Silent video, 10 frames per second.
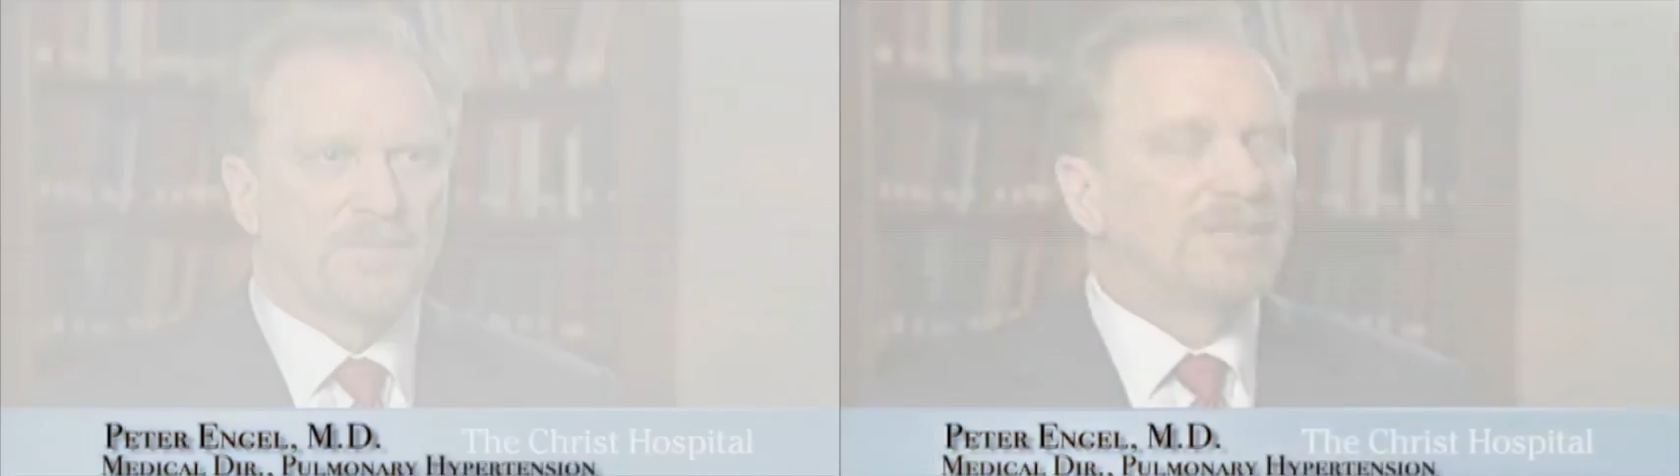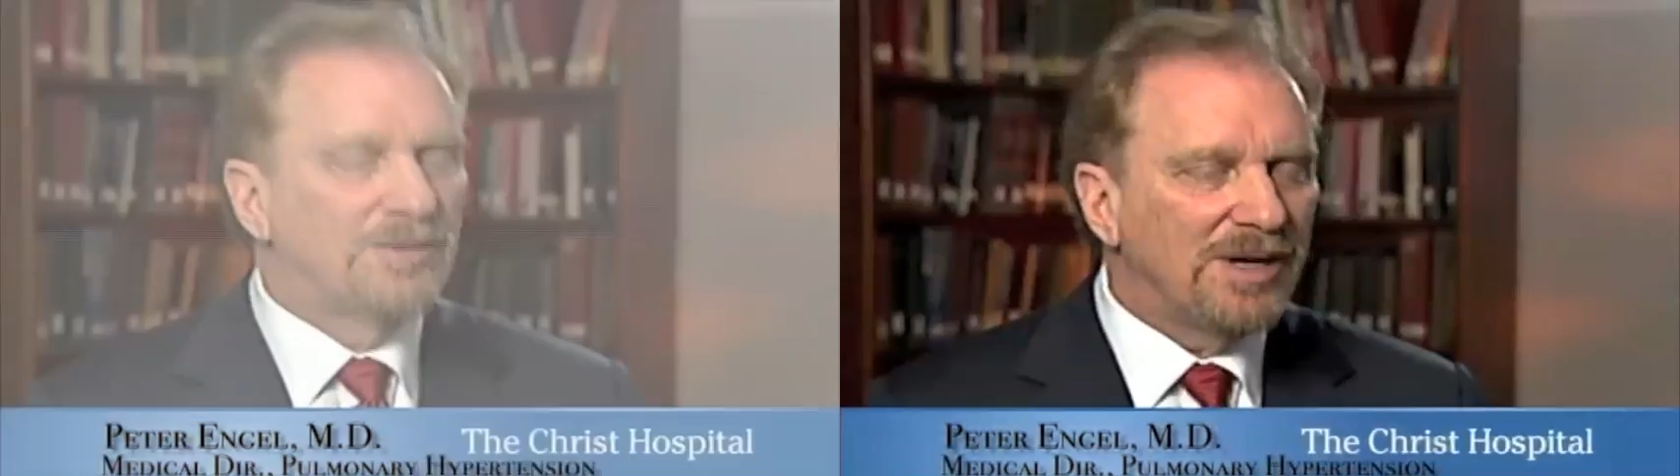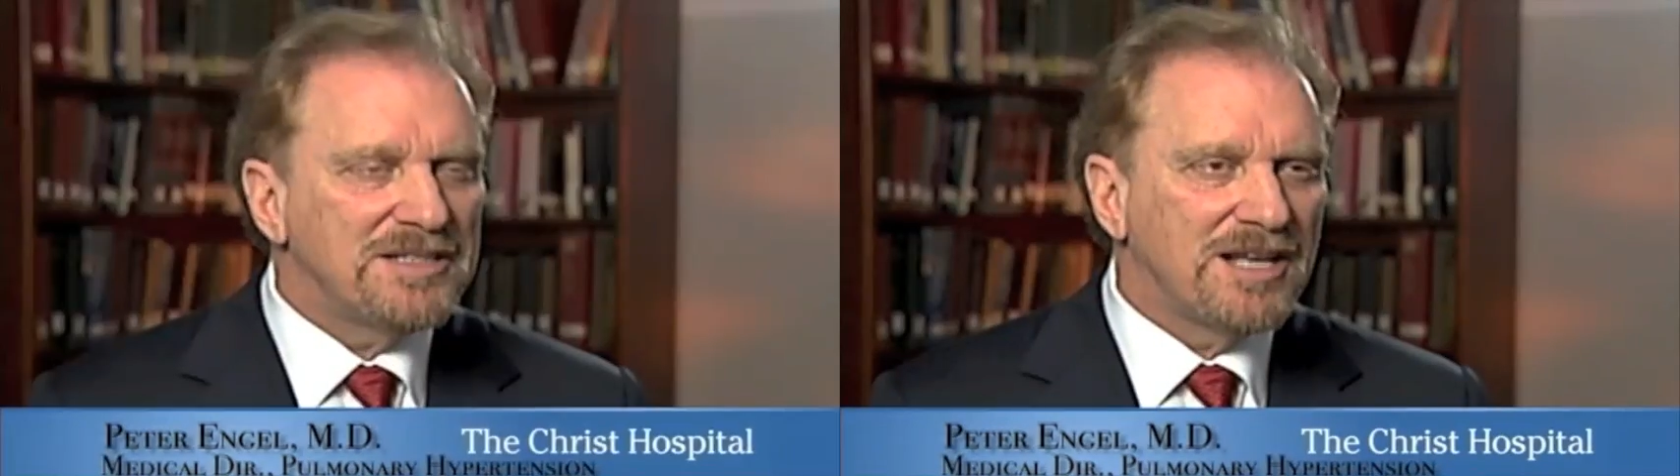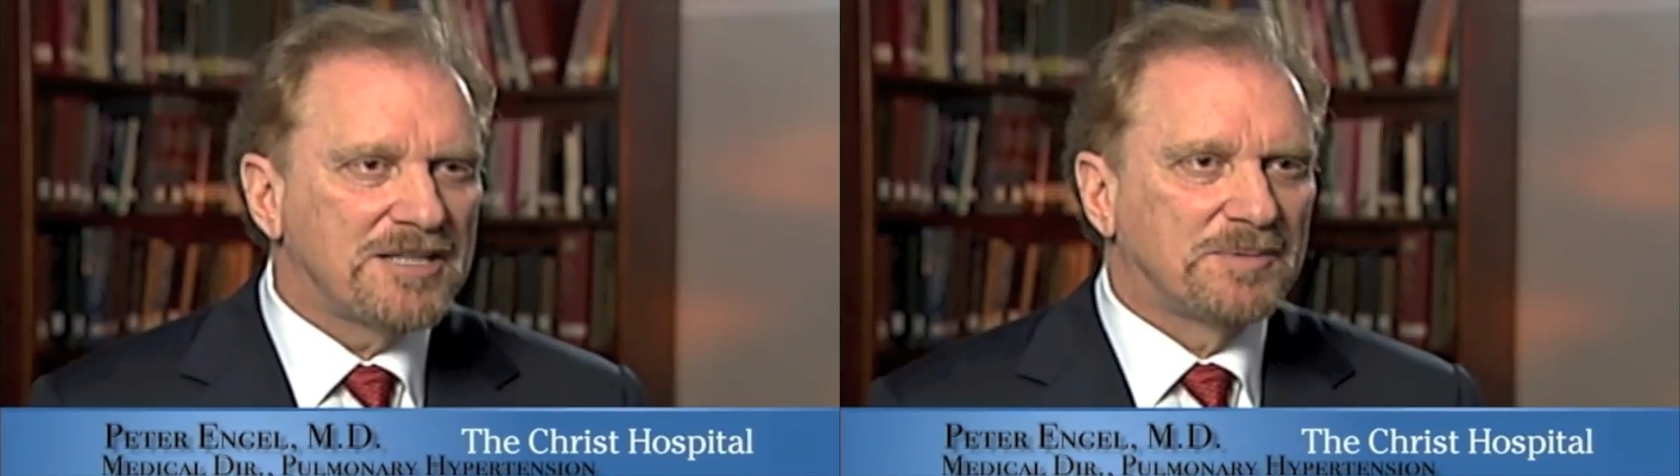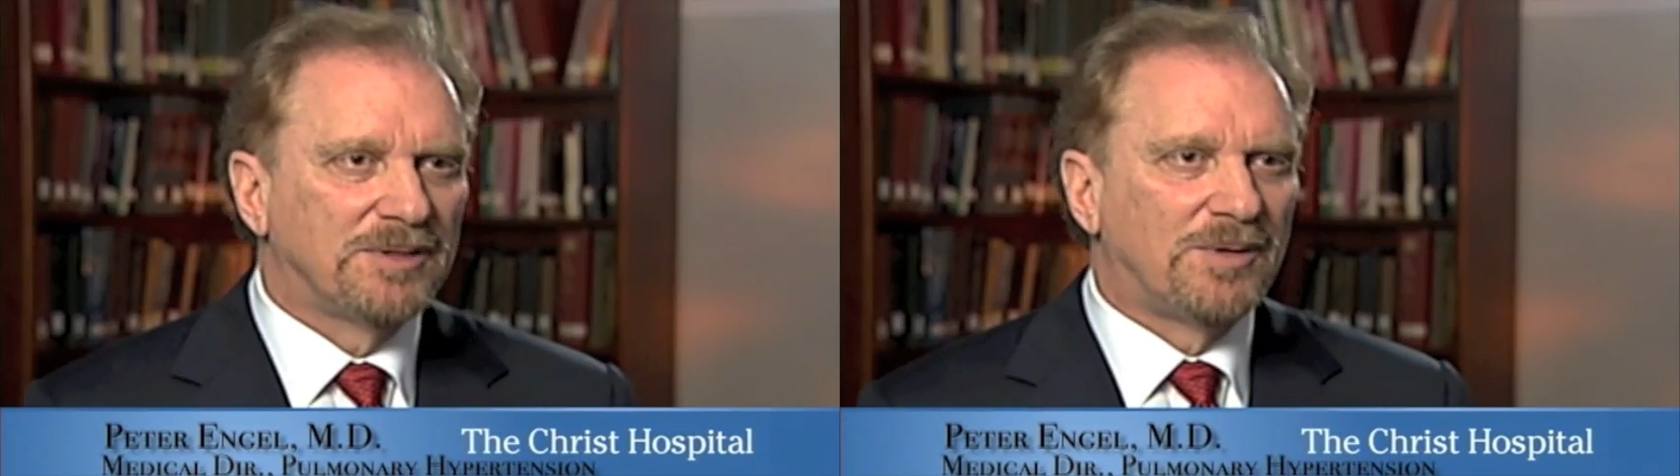The Christ
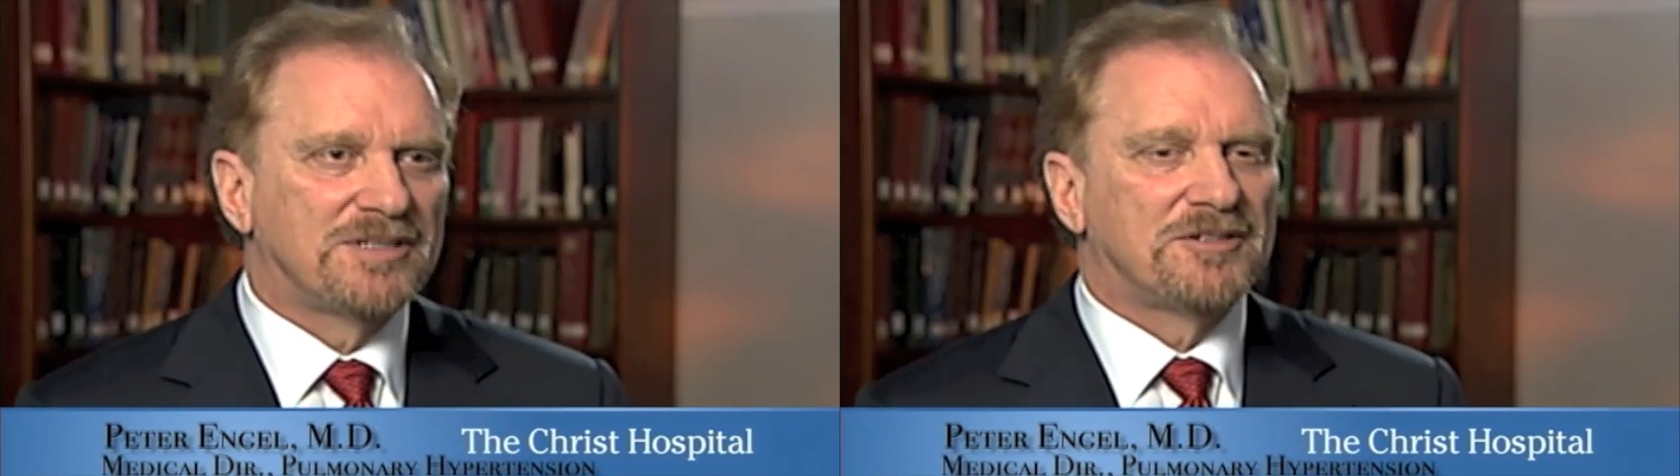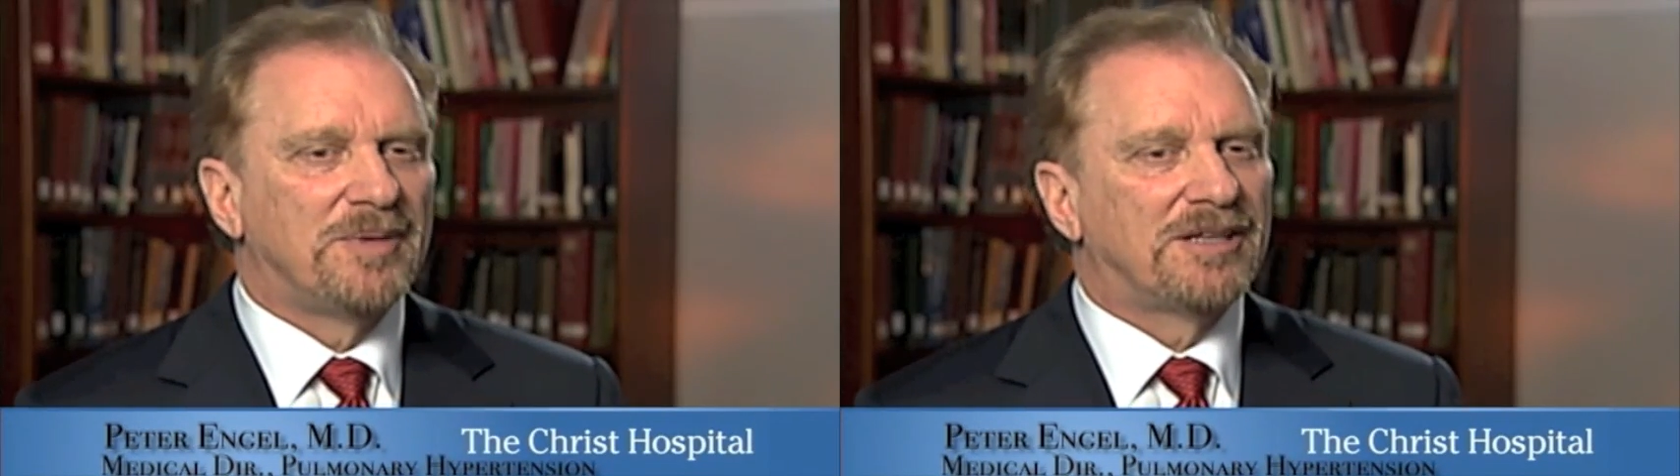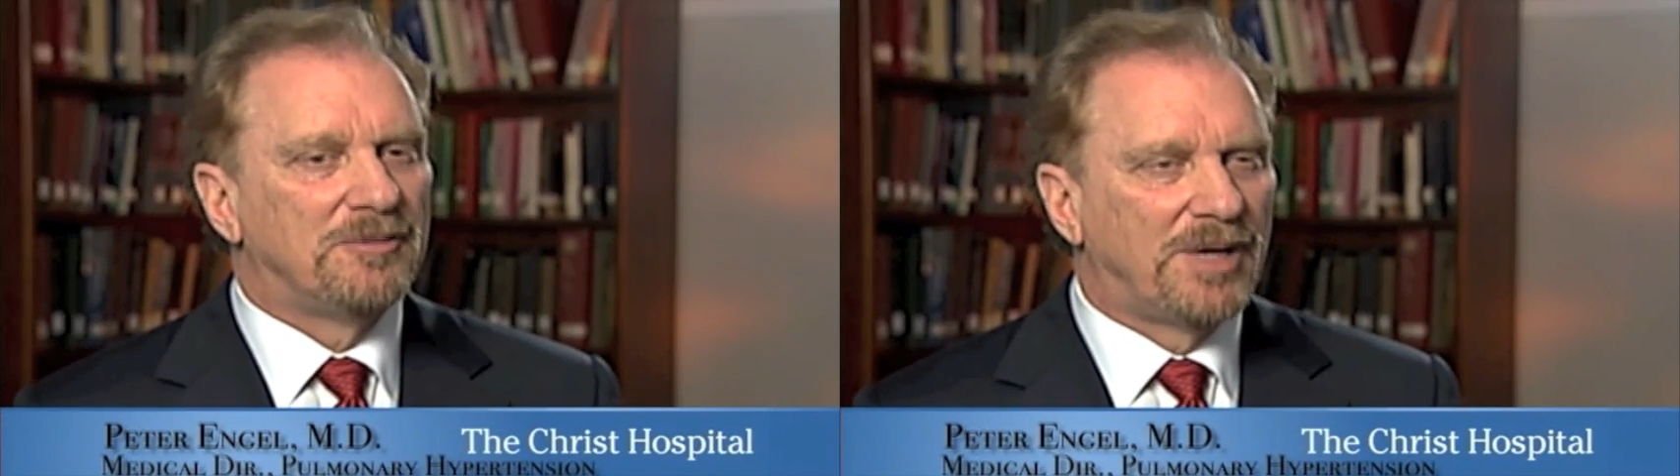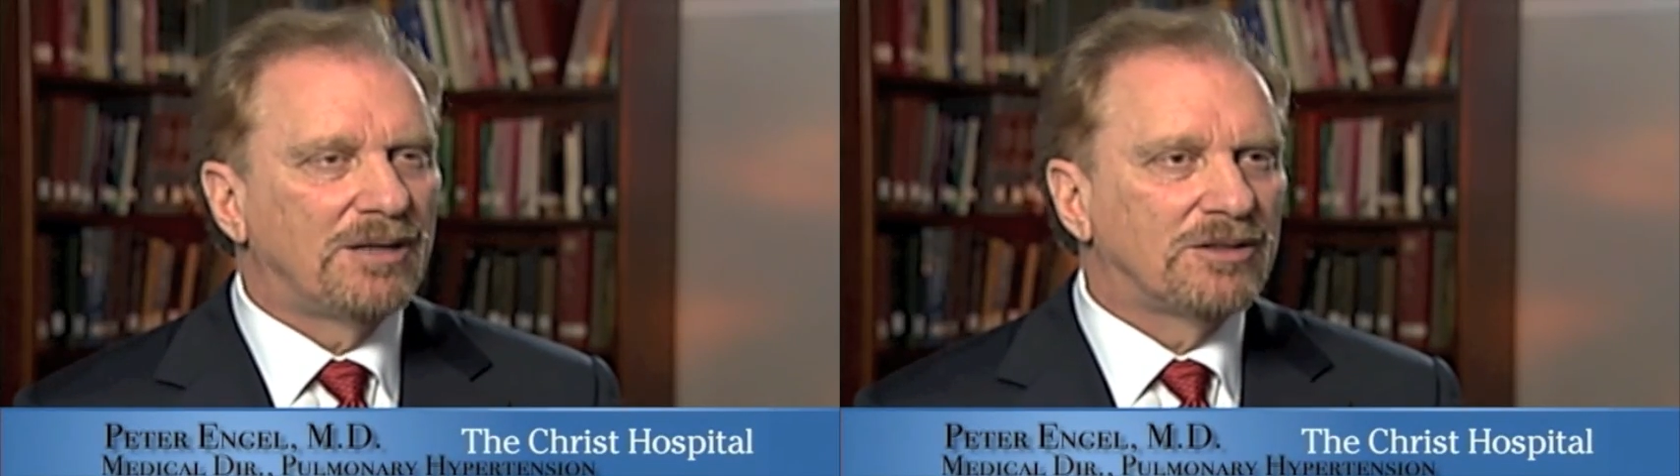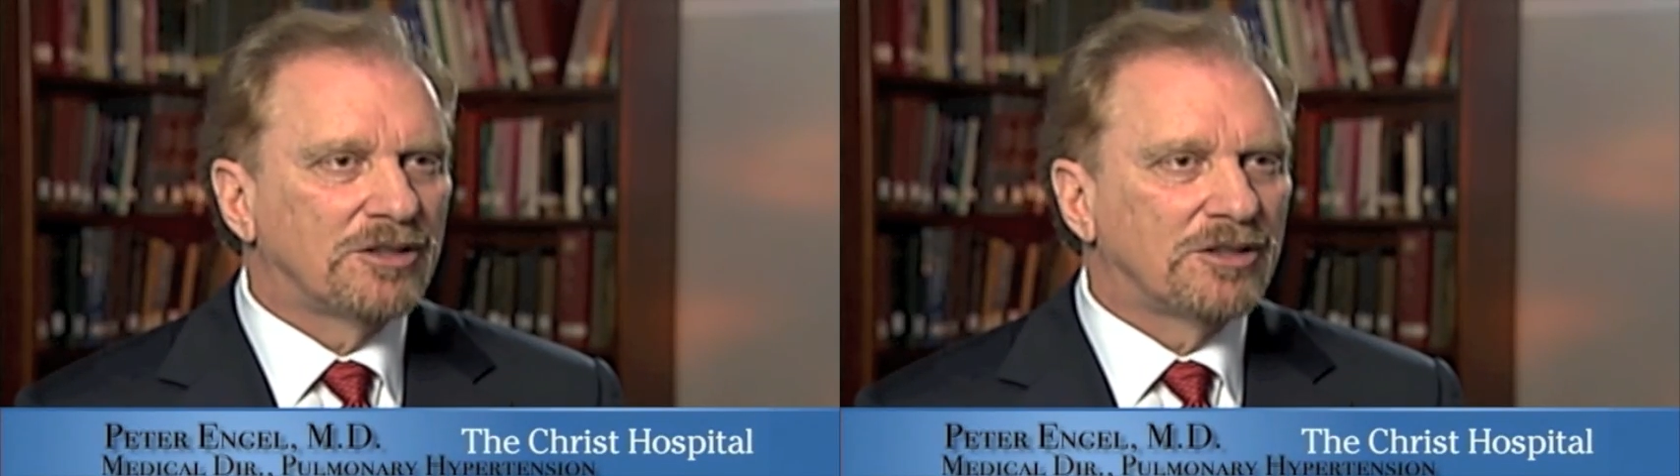Hospital wants to make the medical